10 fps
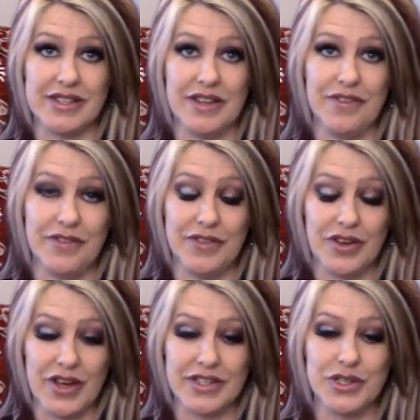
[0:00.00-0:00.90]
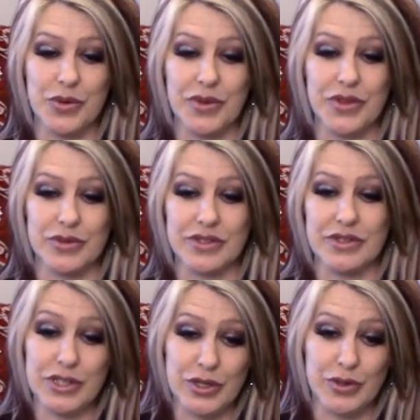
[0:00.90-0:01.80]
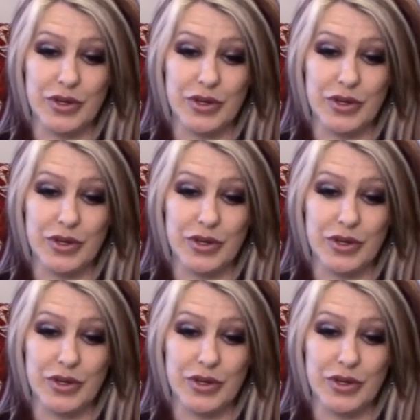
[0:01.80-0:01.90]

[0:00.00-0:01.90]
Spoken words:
and if you guys know what those do,